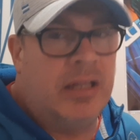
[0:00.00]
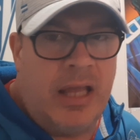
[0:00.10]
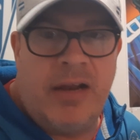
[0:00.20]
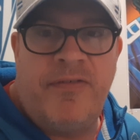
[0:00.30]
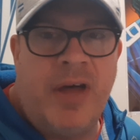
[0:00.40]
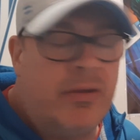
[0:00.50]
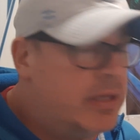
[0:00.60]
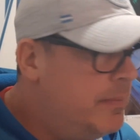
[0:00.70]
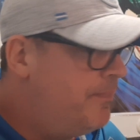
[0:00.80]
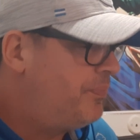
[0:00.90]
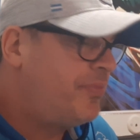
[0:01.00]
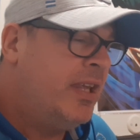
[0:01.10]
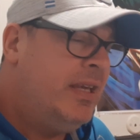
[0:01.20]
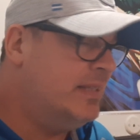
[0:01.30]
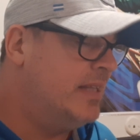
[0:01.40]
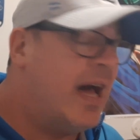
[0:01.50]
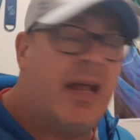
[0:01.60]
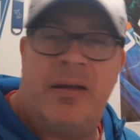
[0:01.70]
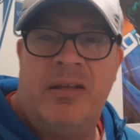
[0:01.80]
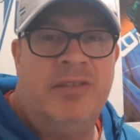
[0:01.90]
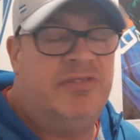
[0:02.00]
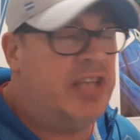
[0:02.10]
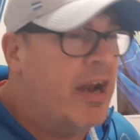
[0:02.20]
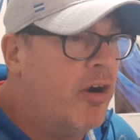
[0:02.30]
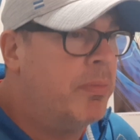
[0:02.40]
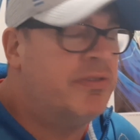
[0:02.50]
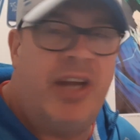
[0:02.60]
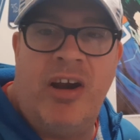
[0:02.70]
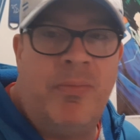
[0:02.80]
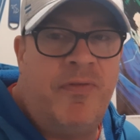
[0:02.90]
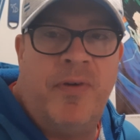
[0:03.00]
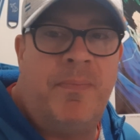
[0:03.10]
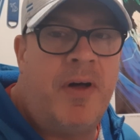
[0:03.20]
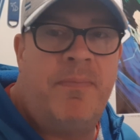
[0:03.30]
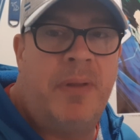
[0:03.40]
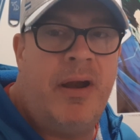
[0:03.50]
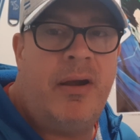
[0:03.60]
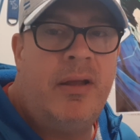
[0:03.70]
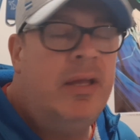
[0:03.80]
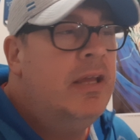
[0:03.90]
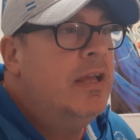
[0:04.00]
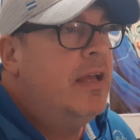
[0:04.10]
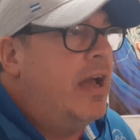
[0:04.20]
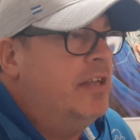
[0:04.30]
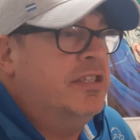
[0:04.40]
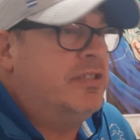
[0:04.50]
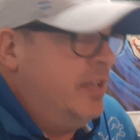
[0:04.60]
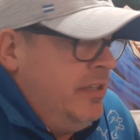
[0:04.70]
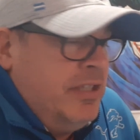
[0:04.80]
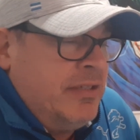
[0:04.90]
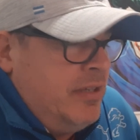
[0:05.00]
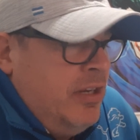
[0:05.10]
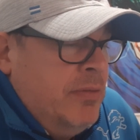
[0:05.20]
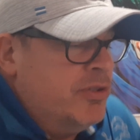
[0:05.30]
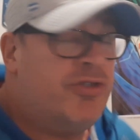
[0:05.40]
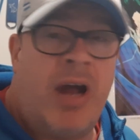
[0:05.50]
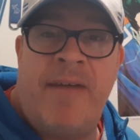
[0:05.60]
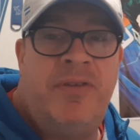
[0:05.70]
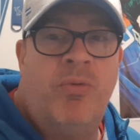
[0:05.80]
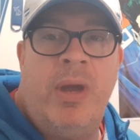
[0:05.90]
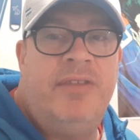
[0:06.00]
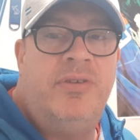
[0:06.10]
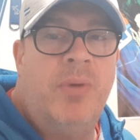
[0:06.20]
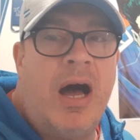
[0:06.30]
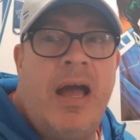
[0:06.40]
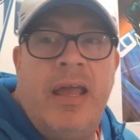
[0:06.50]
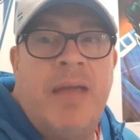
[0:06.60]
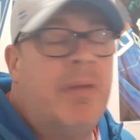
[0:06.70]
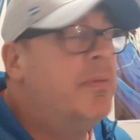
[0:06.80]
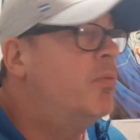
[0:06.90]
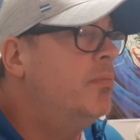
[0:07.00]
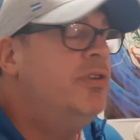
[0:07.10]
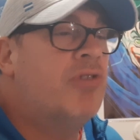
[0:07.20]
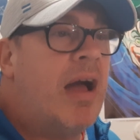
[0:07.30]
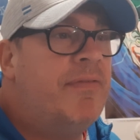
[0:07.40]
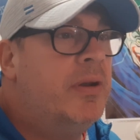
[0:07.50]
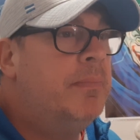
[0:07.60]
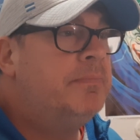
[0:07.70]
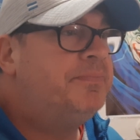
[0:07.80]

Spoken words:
an Atlanta Falcon. He's not a terrible, terrible football player. He was drafted way too high. I remember when we drafted him,